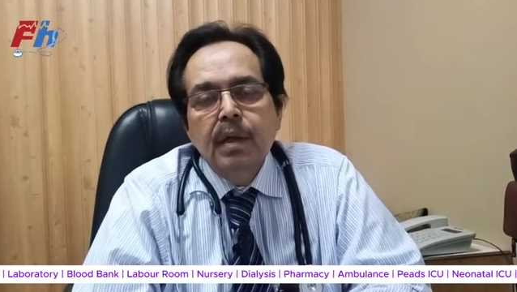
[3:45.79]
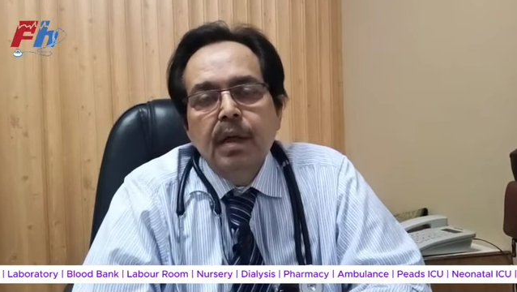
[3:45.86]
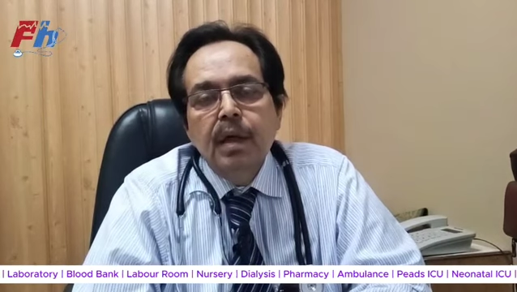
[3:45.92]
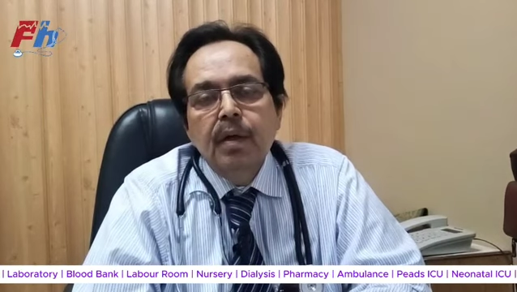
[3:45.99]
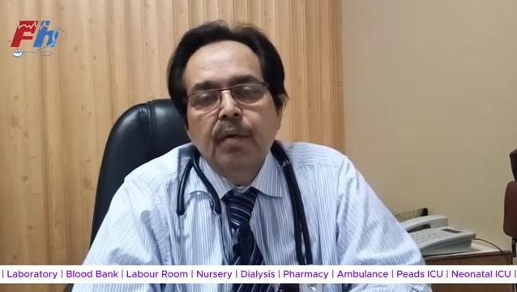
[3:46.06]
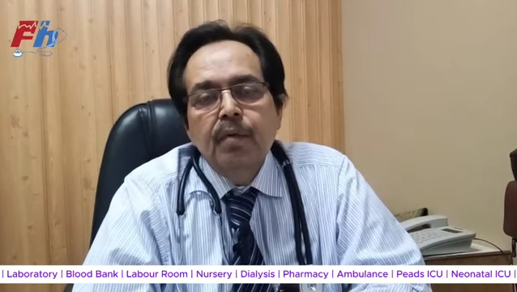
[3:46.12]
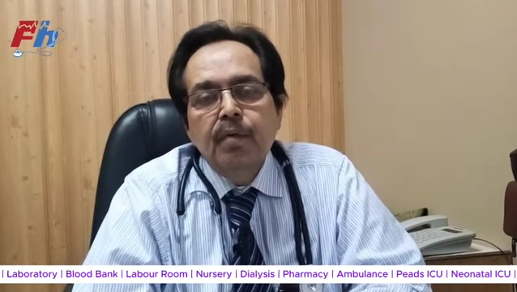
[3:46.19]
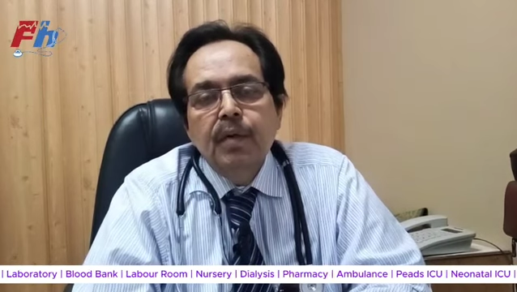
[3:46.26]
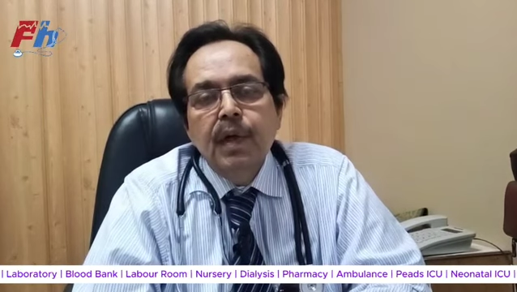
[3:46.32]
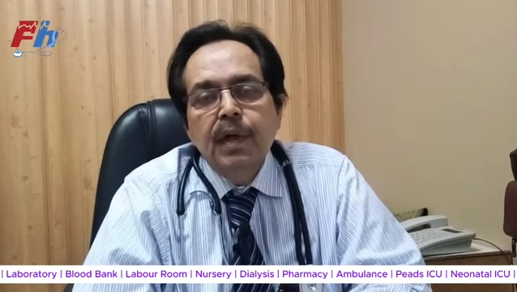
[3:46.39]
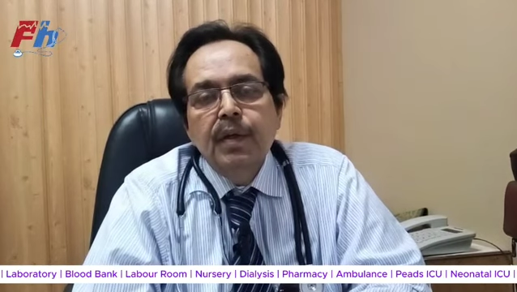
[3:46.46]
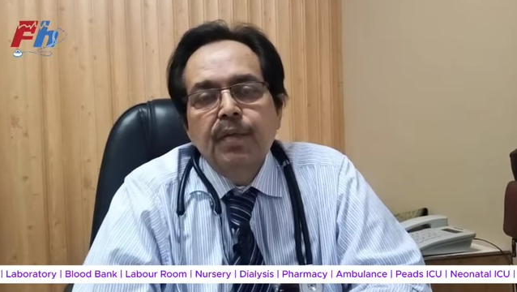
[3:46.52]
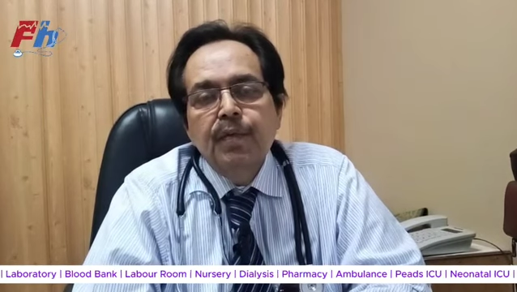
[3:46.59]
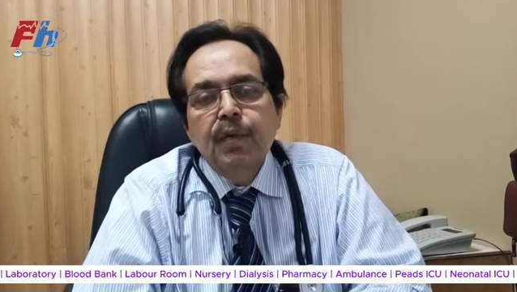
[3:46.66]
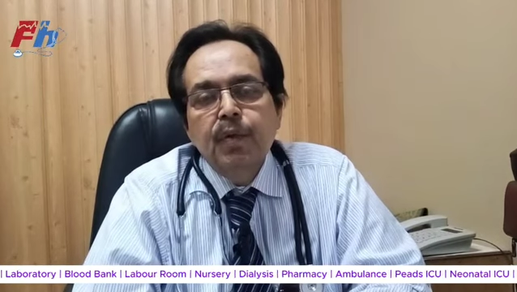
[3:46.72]
and
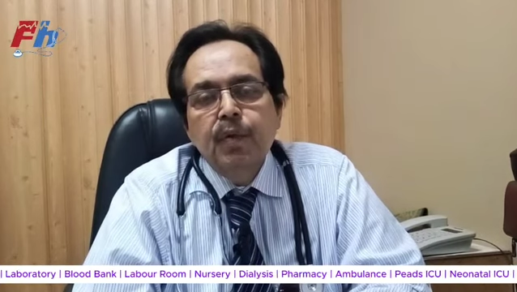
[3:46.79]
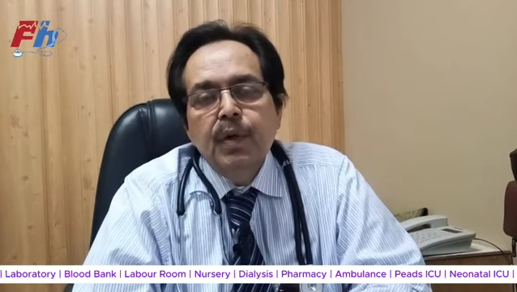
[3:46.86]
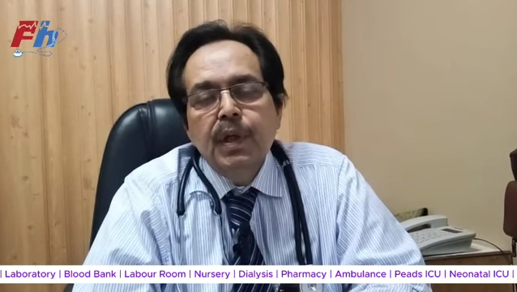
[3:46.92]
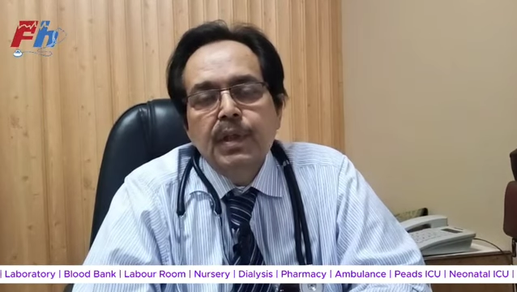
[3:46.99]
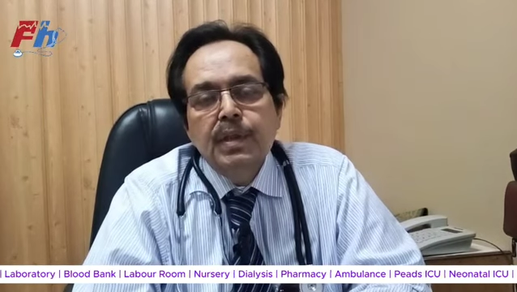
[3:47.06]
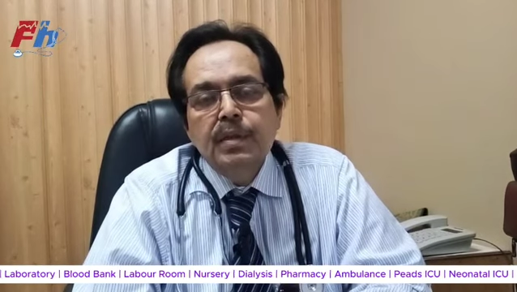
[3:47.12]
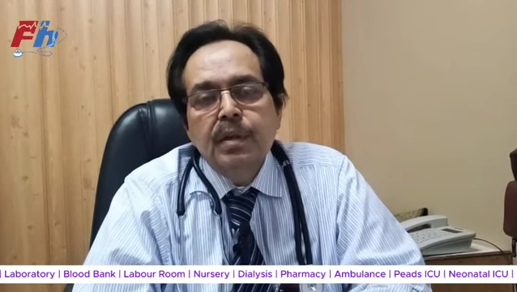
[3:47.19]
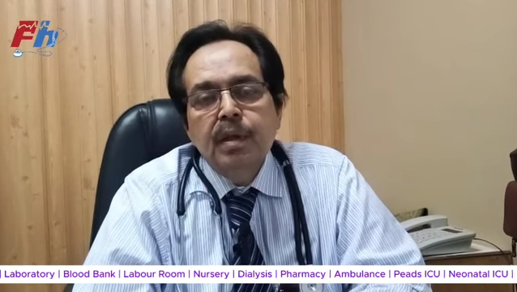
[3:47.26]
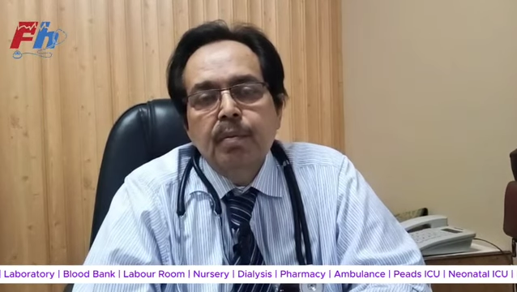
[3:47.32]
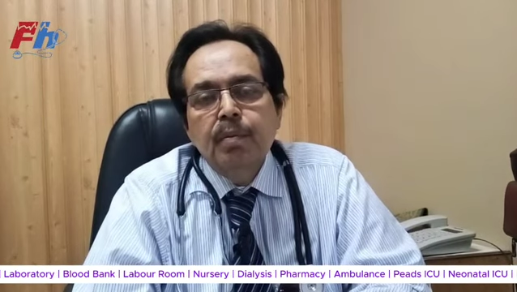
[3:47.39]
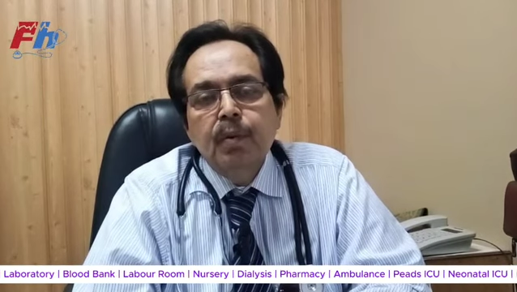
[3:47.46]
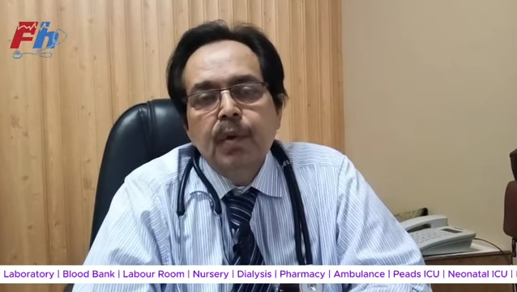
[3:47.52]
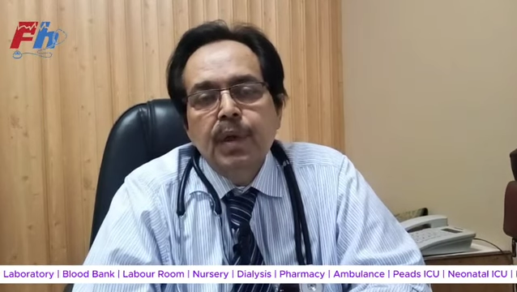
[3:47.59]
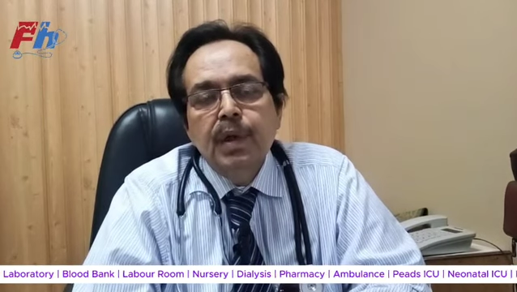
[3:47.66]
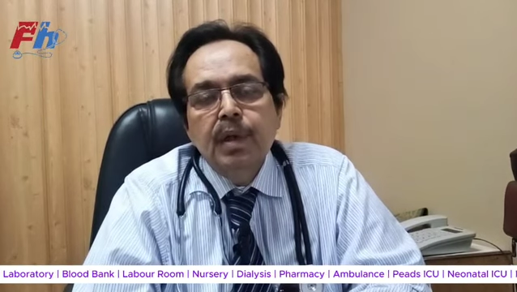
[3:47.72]
very few cases are
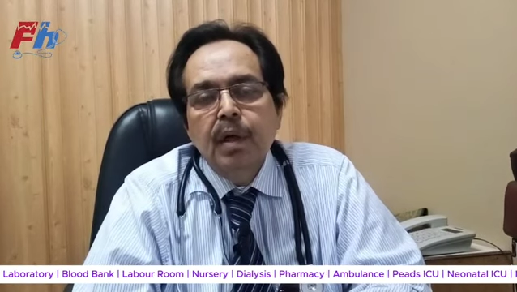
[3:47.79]
reported